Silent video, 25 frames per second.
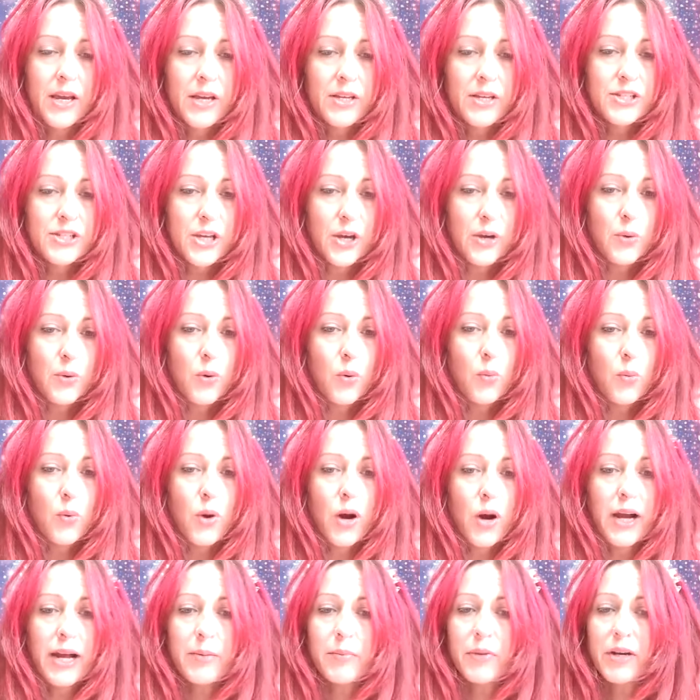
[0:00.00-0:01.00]
So,
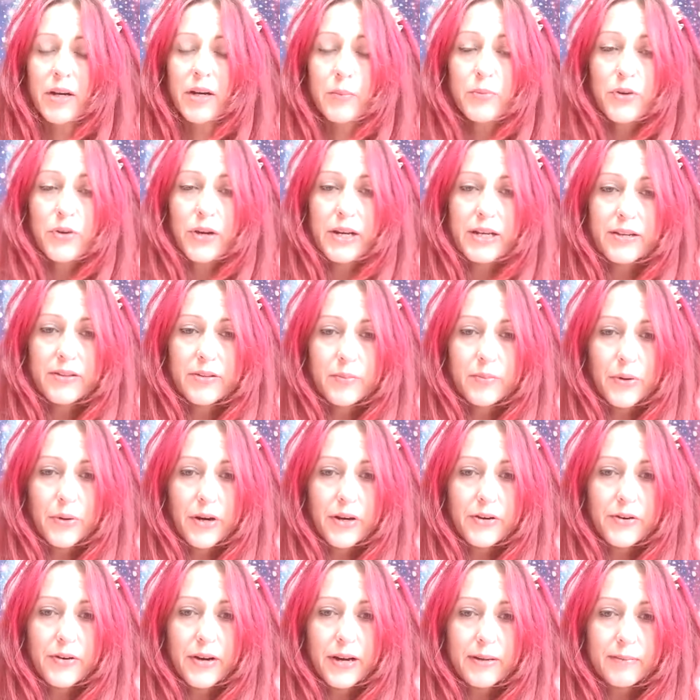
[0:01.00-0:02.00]
why am I upgrading the
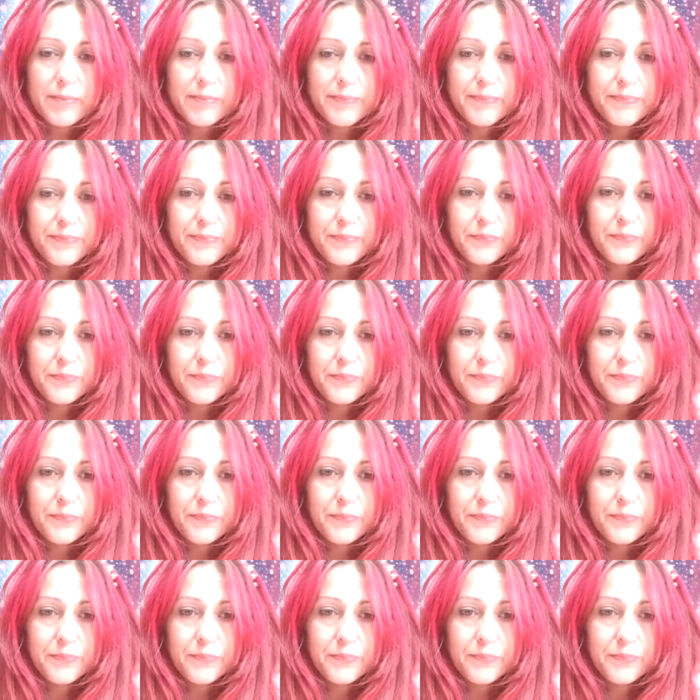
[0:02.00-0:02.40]
program?